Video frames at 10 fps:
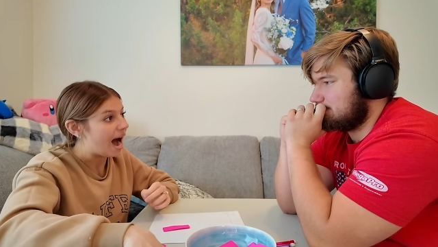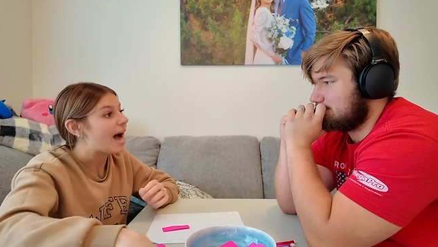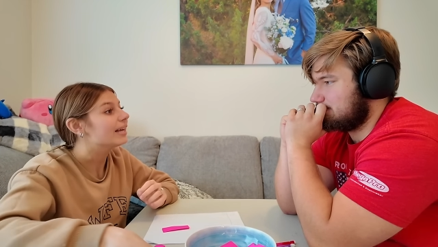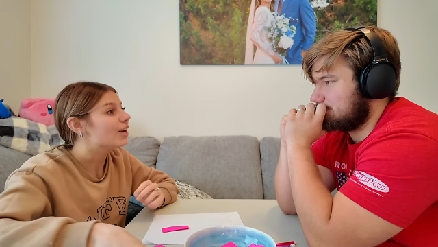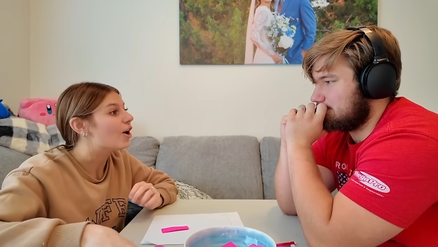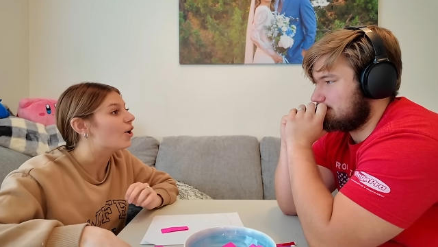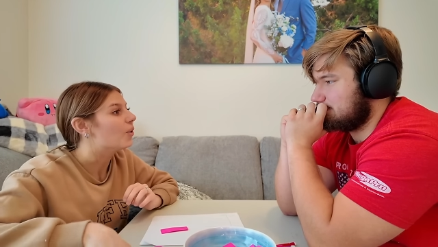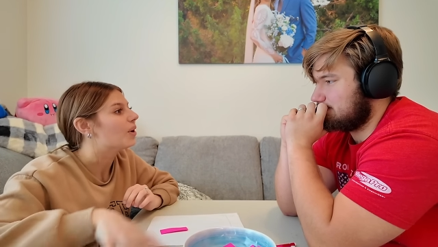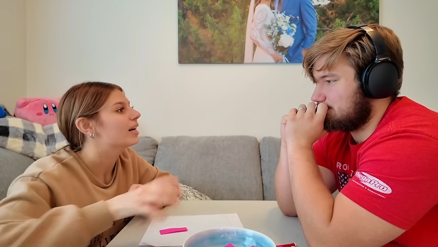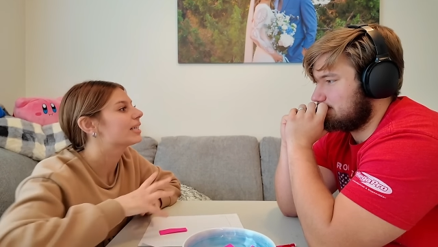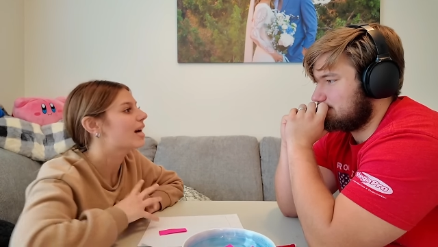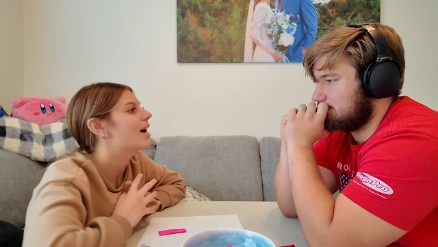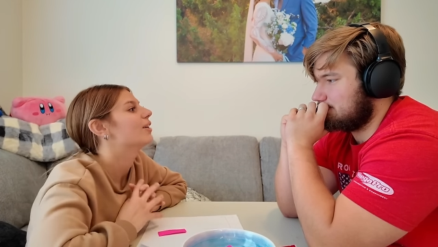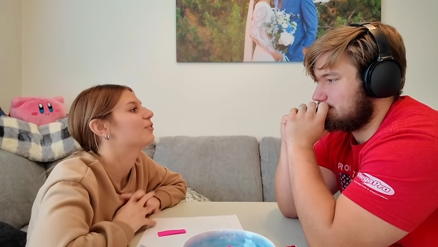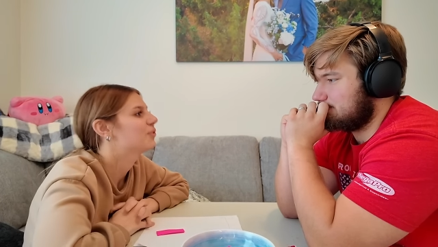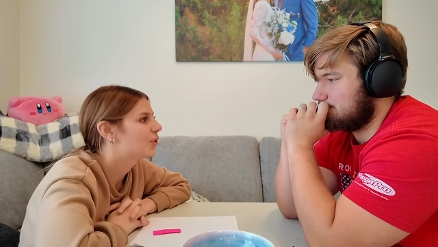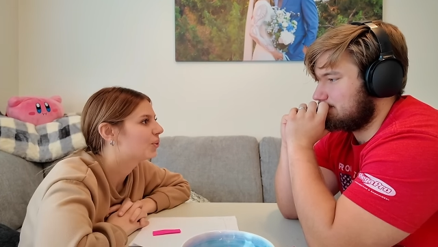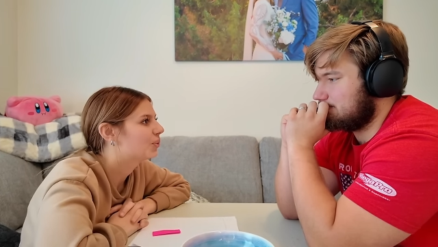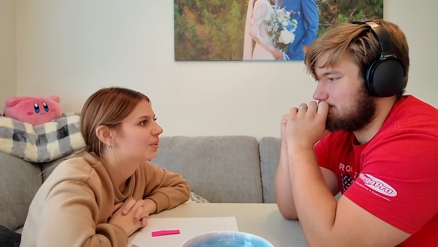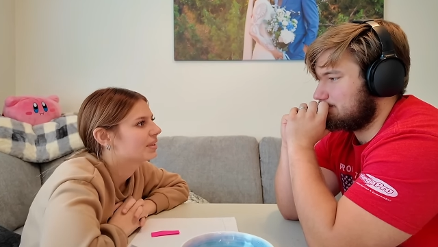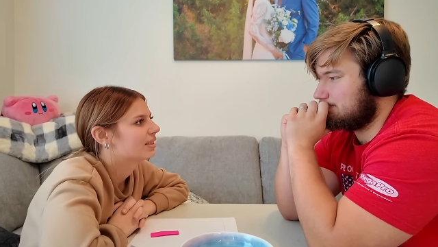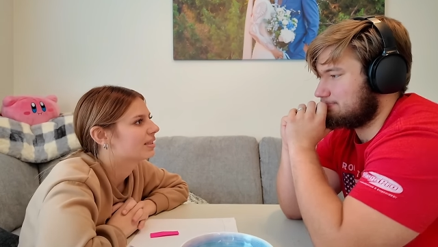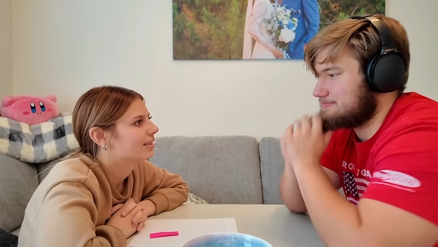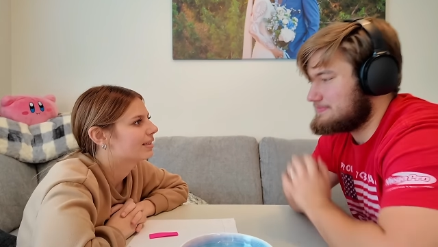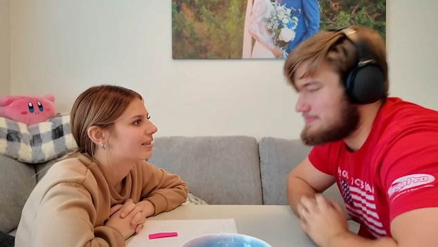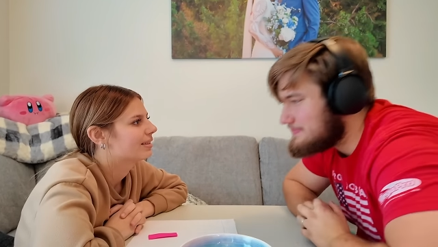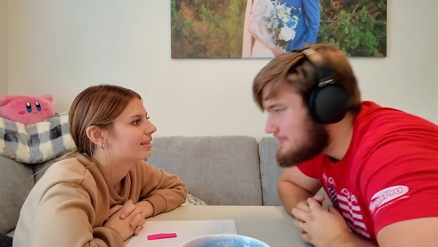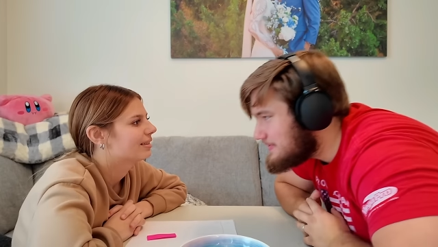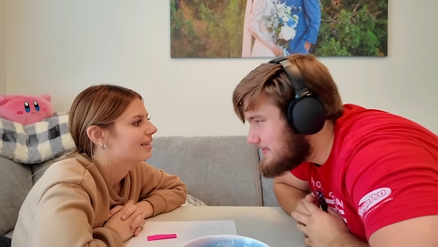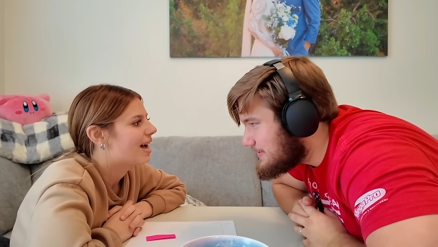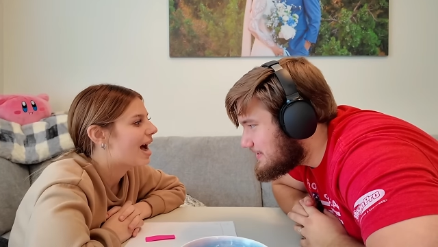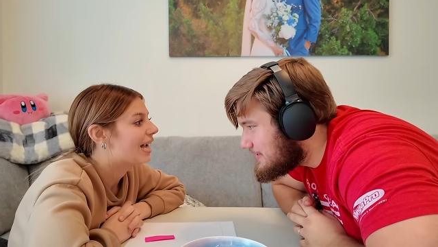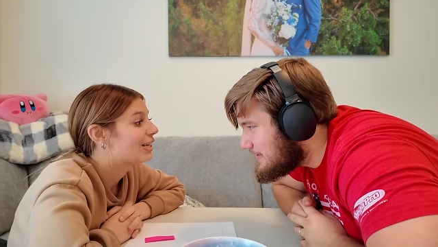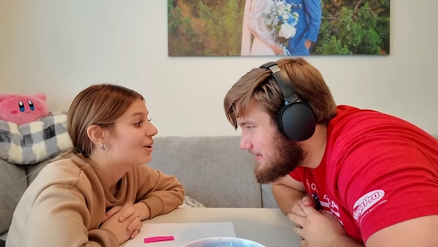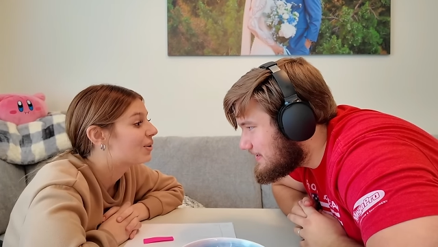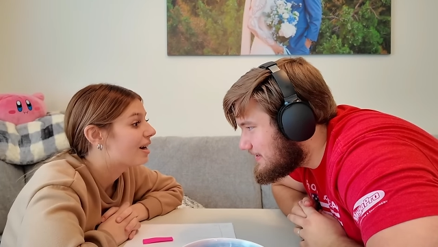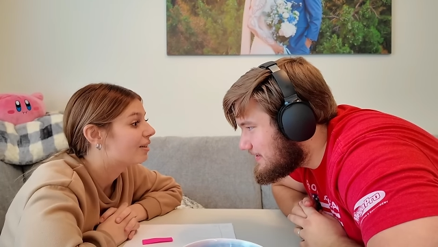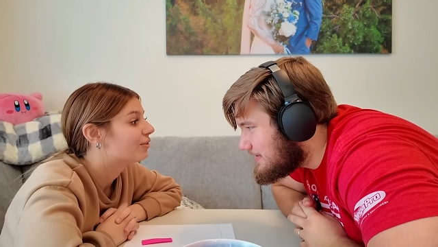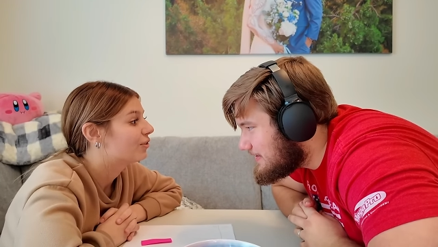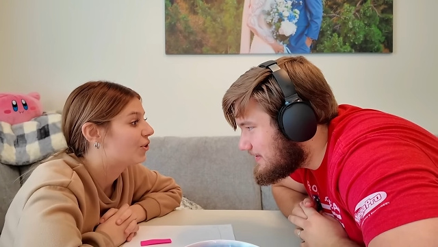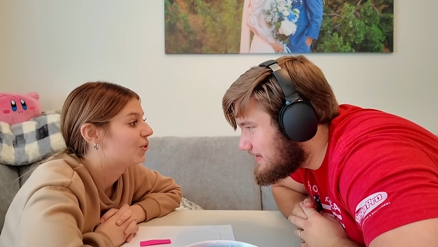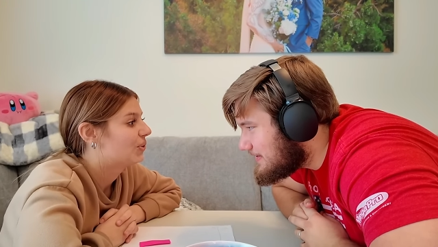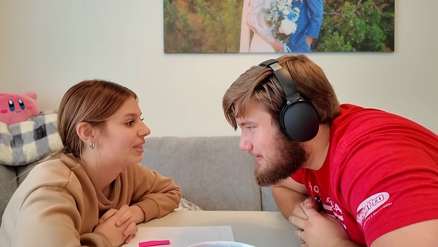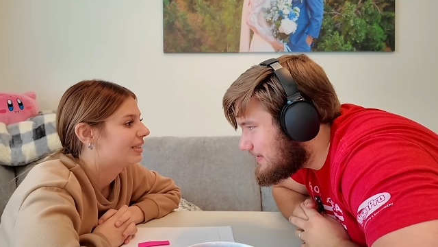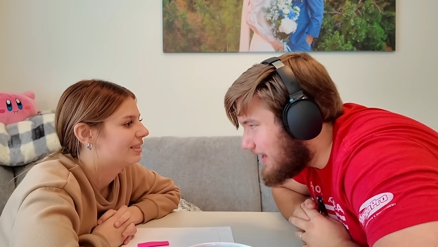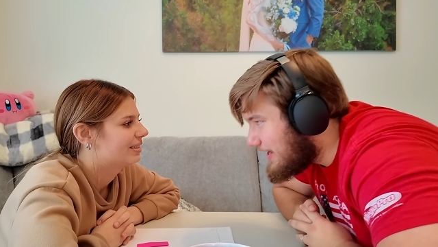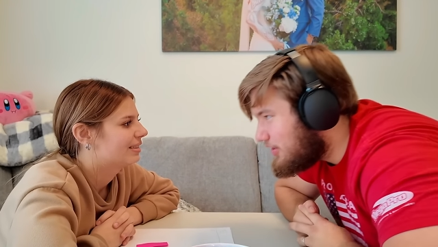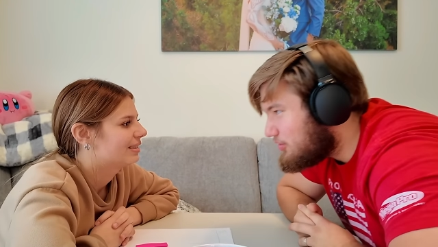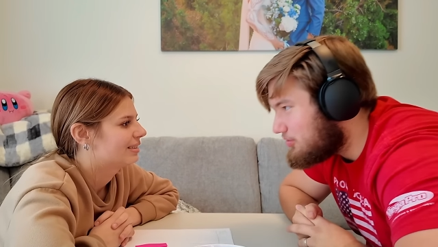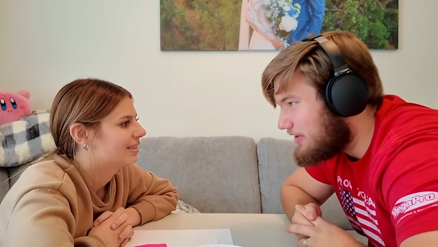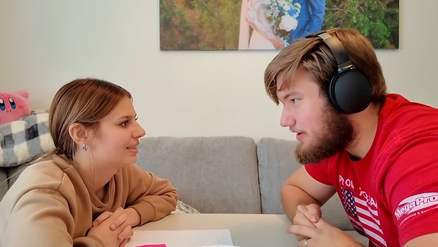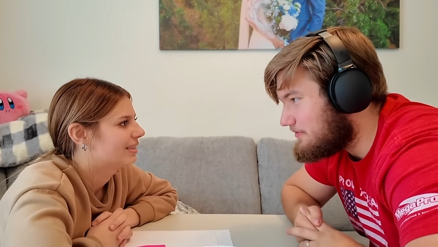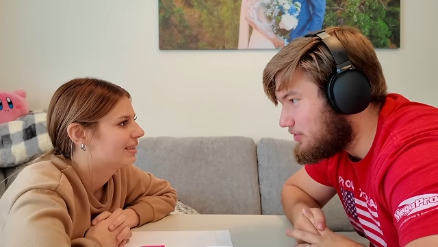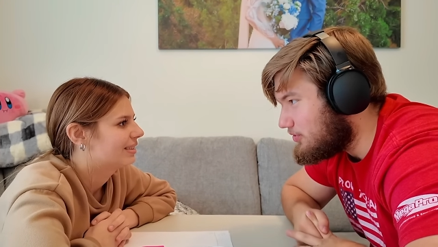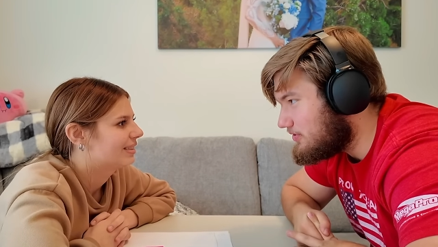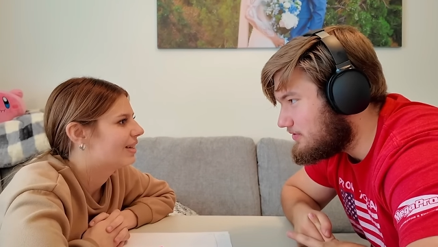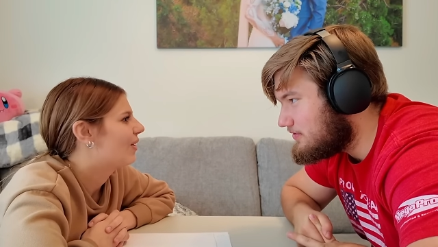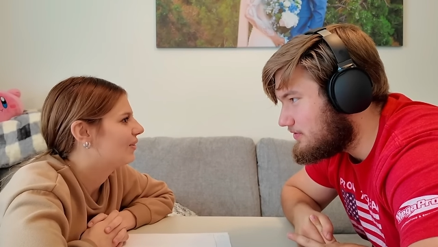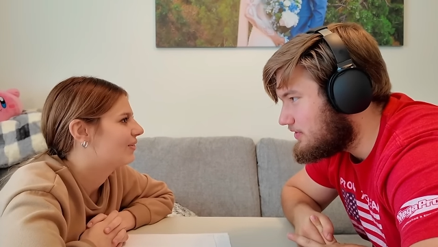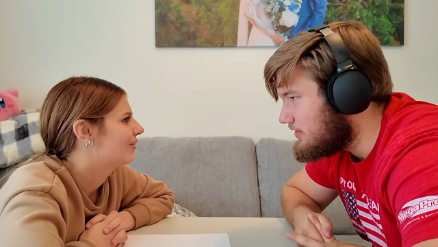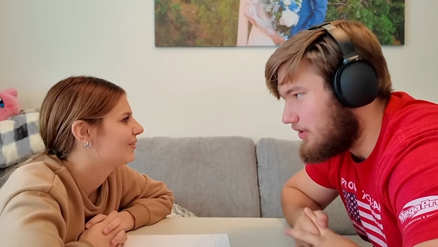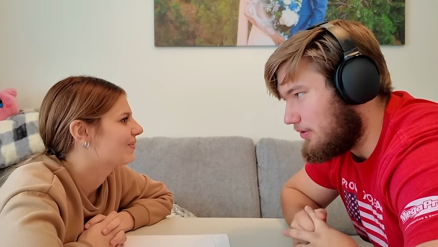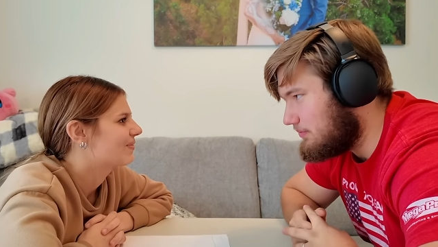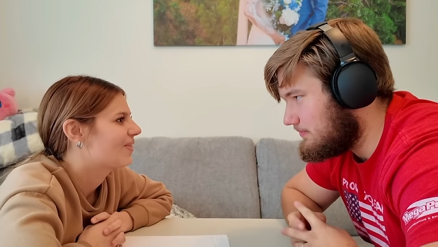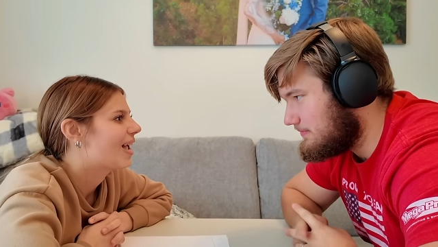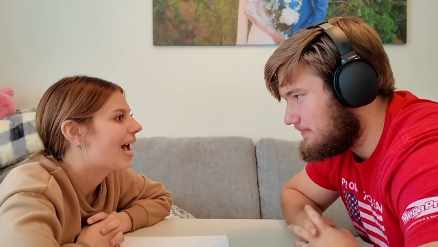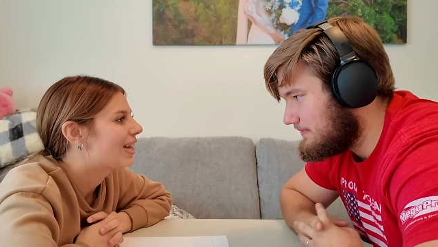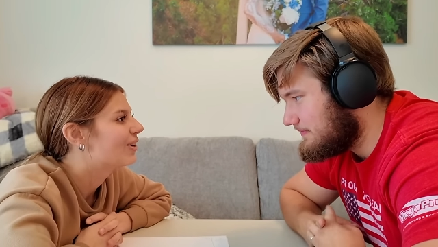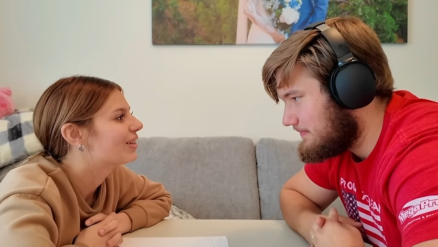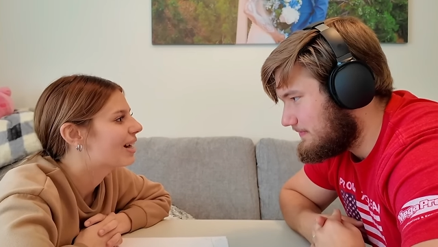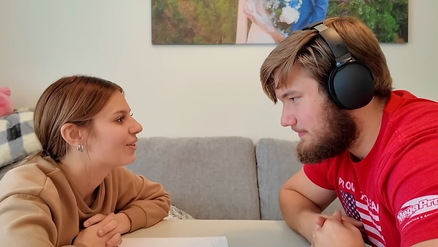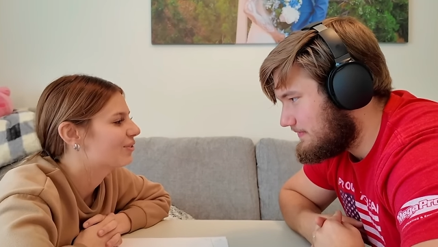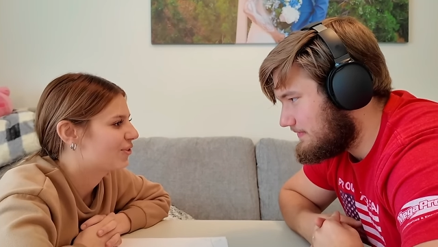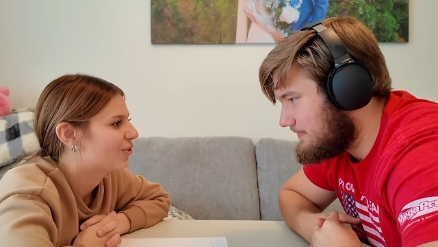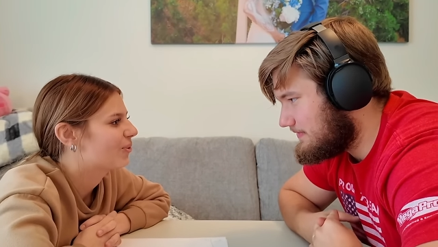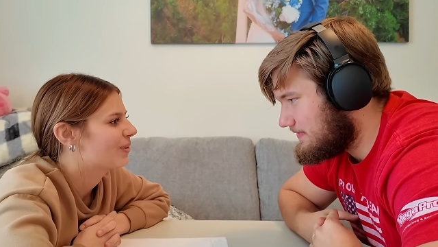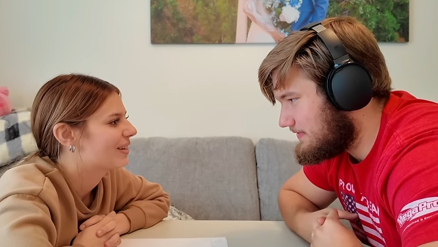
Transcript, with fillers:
Speaker 1: I know kung fu. I know kung fu.
Speaker 2: I know you like food. No. Nope.
Speaker 1: I know Kung Fu.